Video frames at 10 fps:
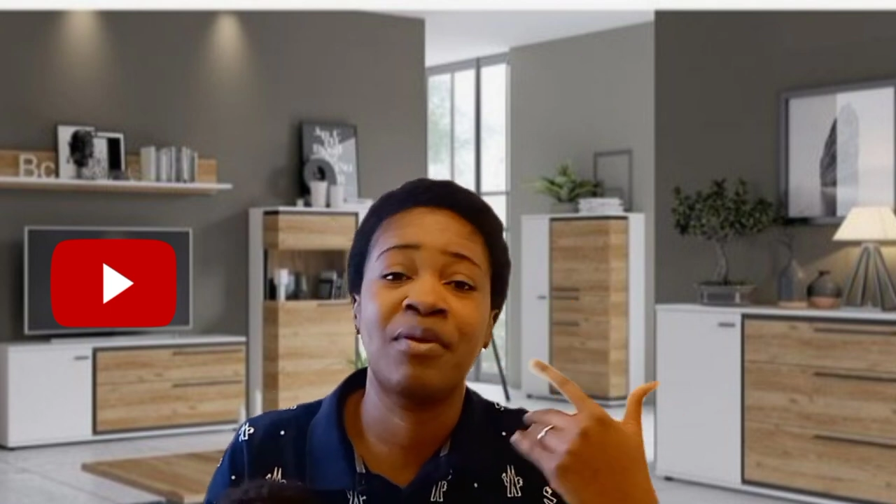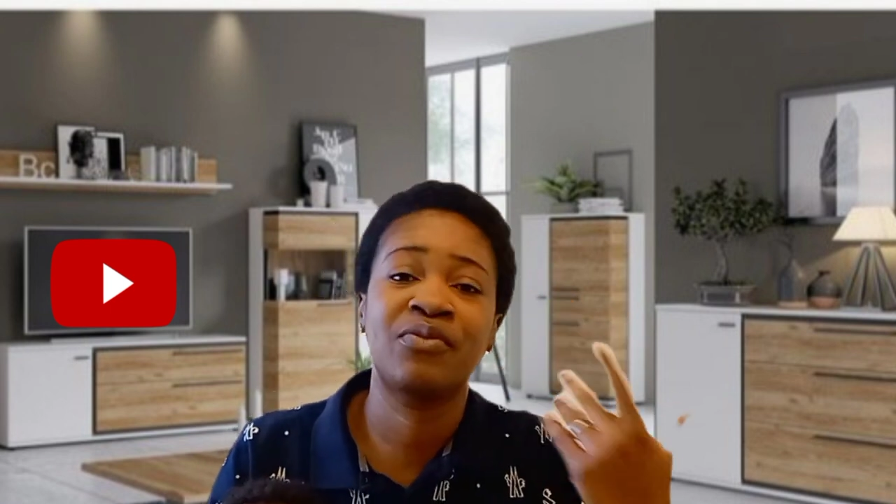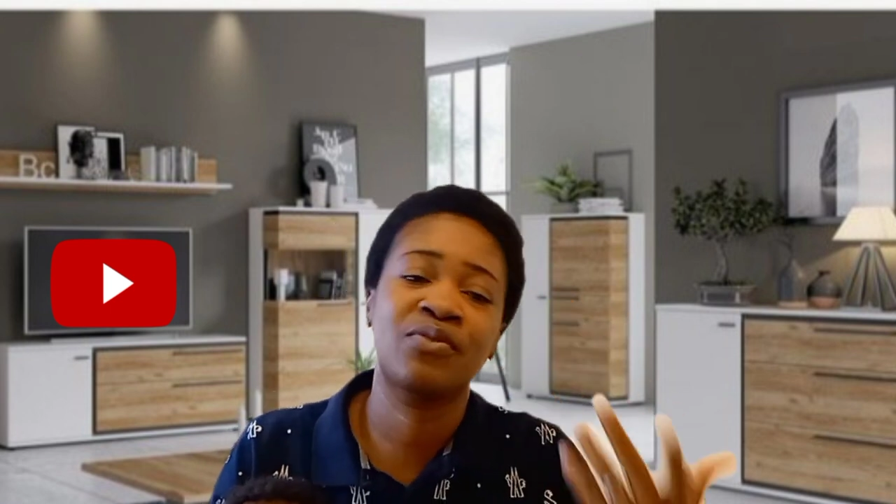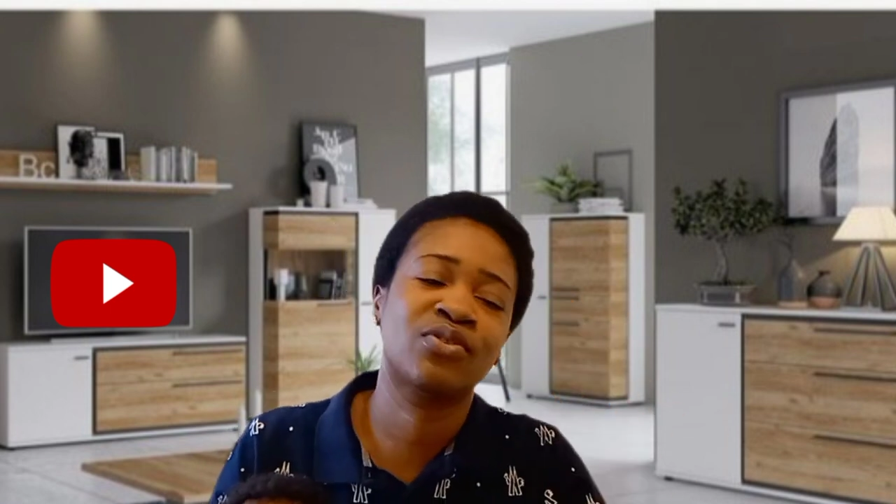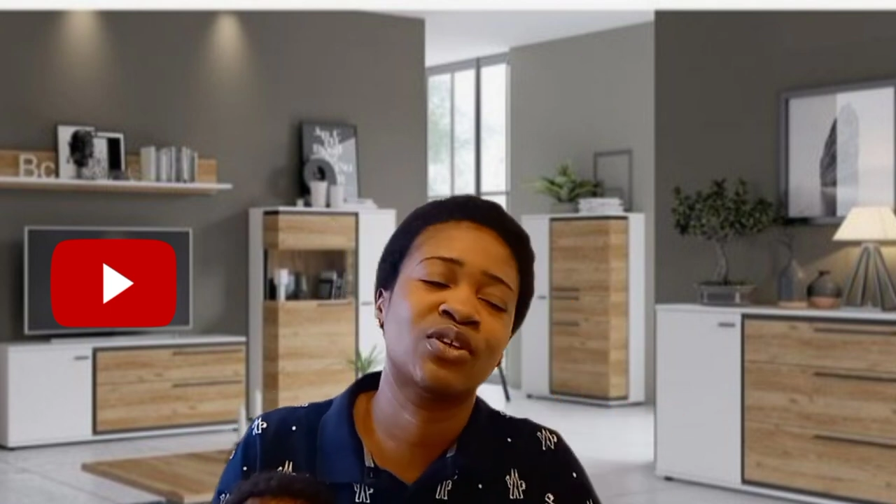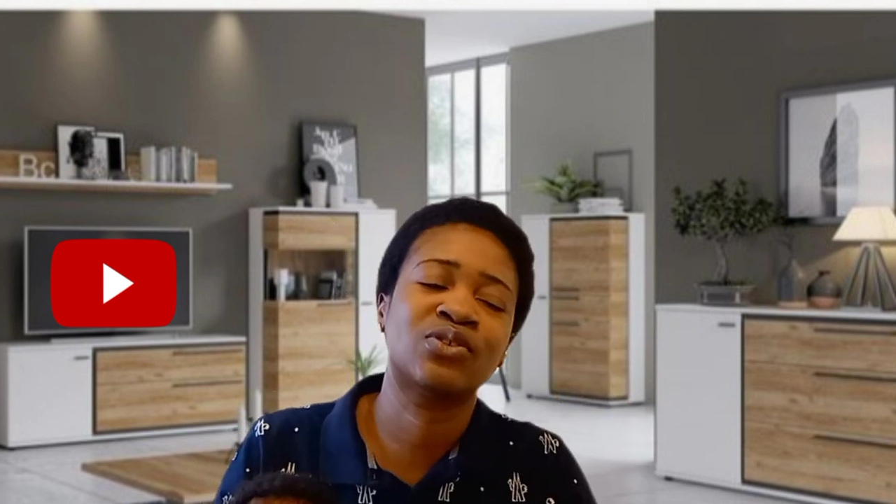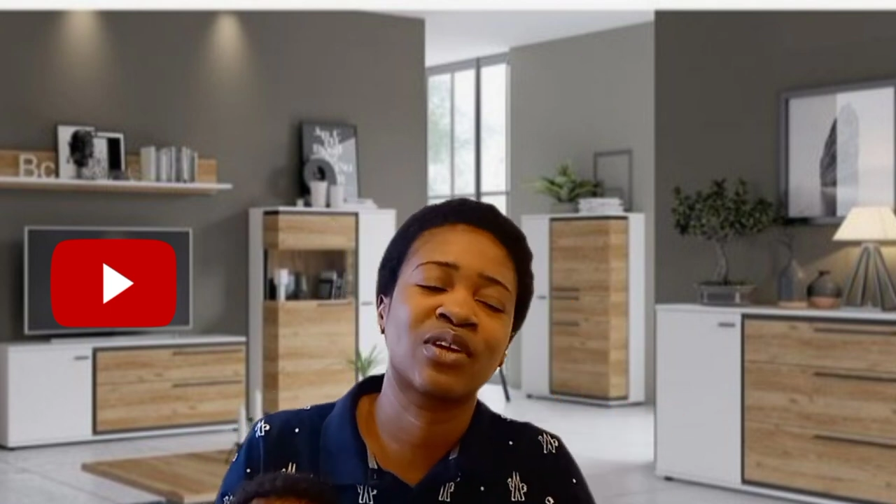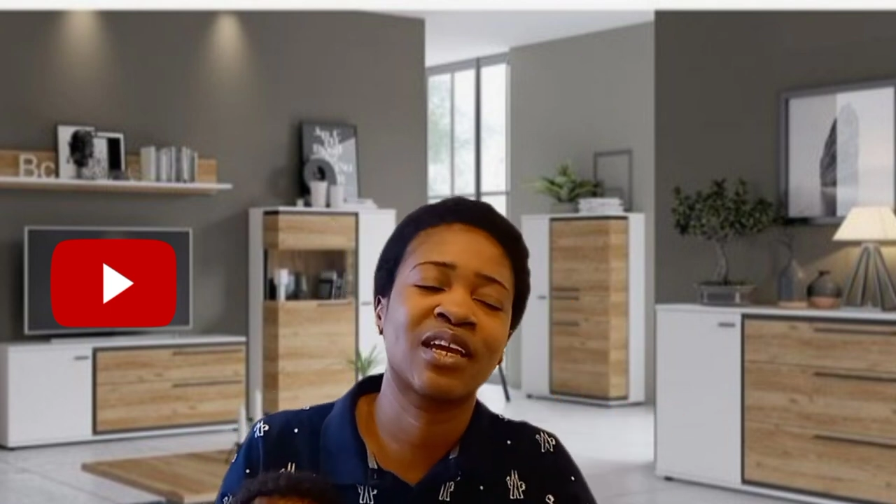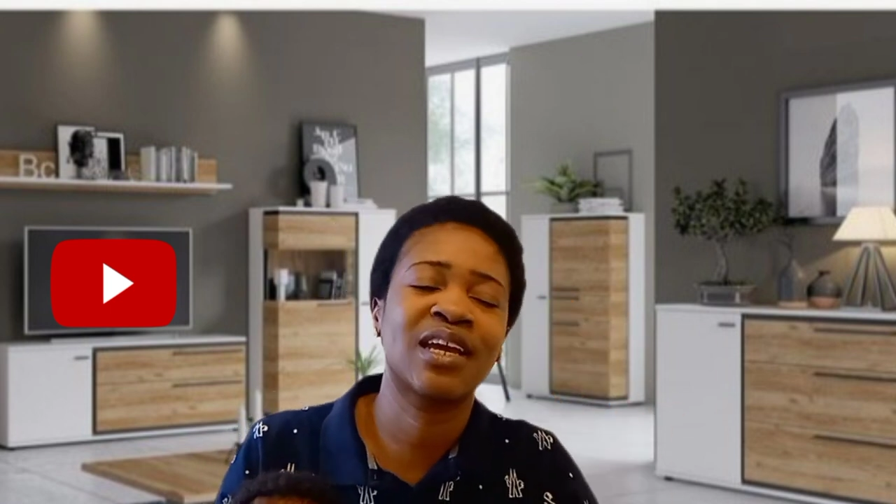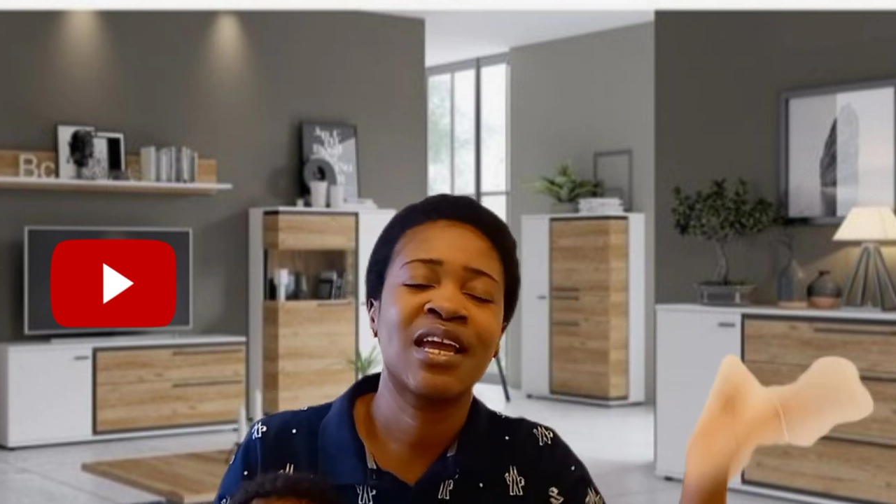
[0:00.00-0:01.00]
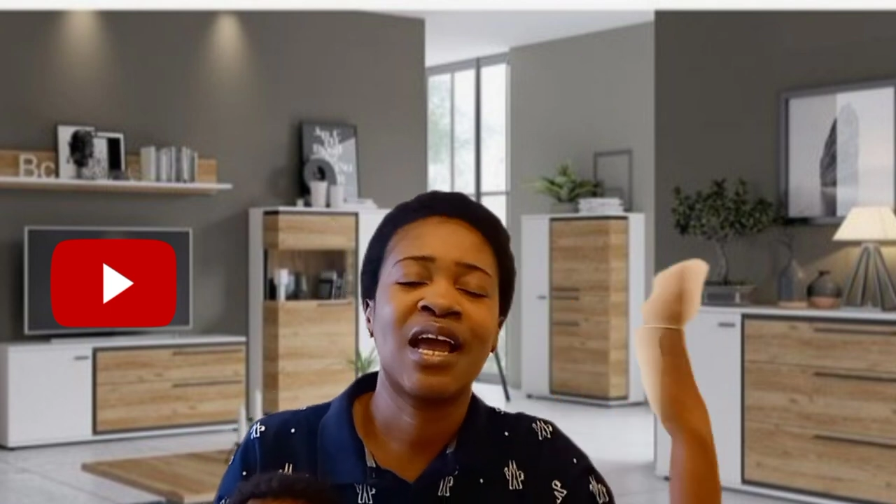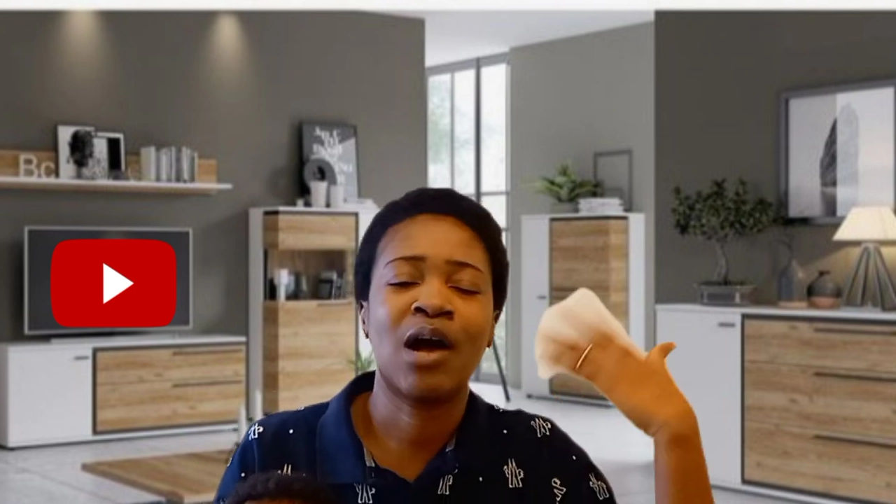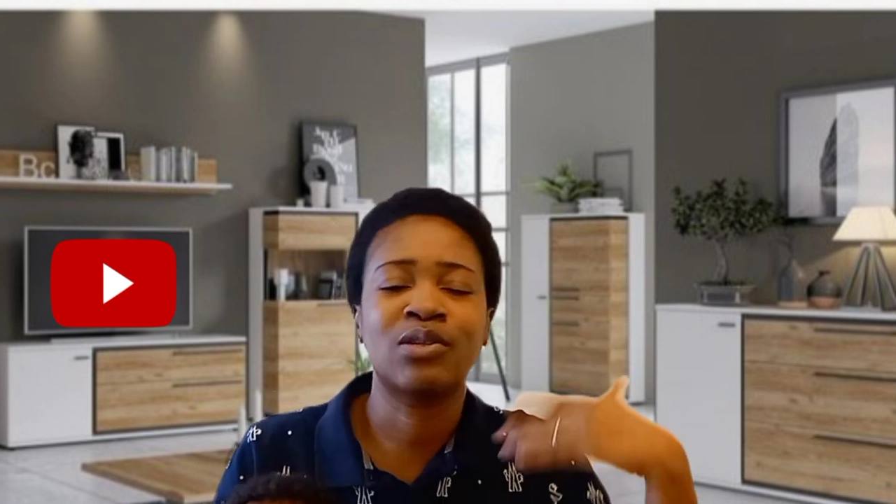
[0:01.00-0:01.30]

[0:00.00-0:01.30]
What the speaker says: if you've not, okay? I'll